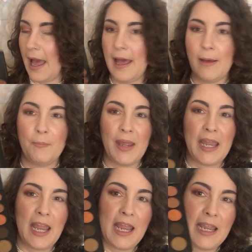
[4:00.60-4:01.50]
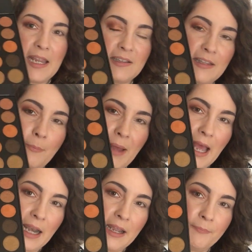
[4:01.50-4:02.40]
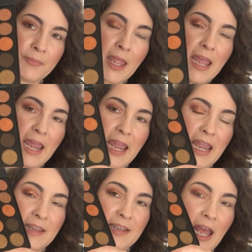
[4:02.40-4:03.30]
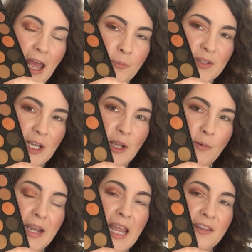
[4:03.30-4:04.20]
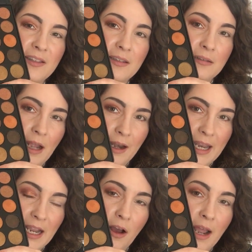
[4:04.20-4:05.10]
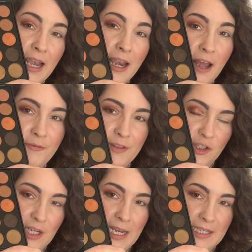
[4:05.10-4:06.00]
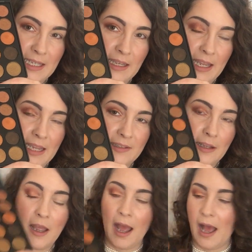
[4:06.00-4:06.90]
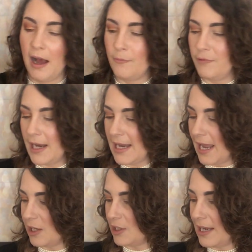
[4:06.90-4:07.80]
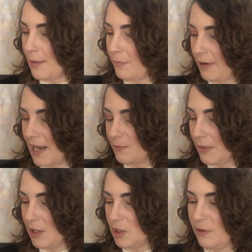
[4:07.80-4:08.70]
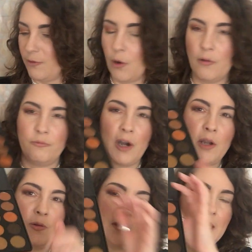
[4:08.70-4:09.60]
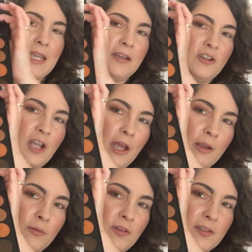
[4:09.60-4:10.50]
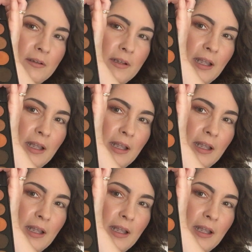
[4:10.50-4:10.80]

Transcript: But here is the palette. It is absolutely stunning. I love the shades in this. I'm really actually impressed because you've got rosy tones.